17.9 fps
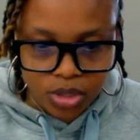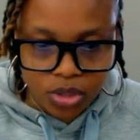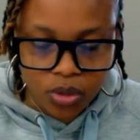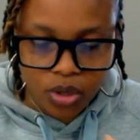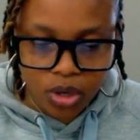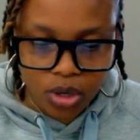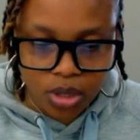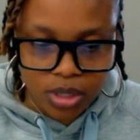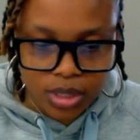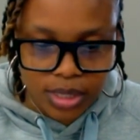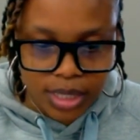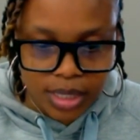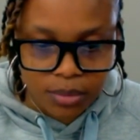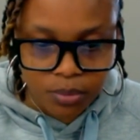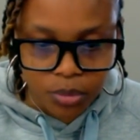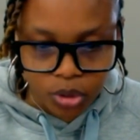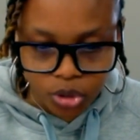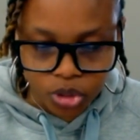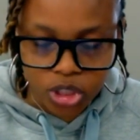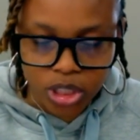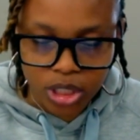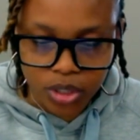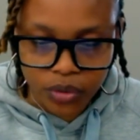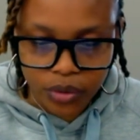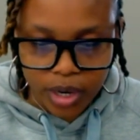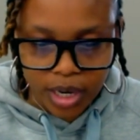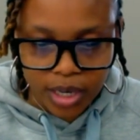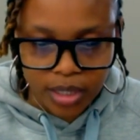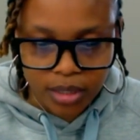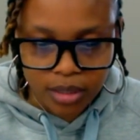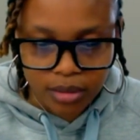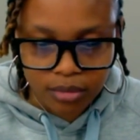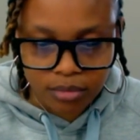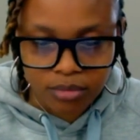so the girl says bullshit, right?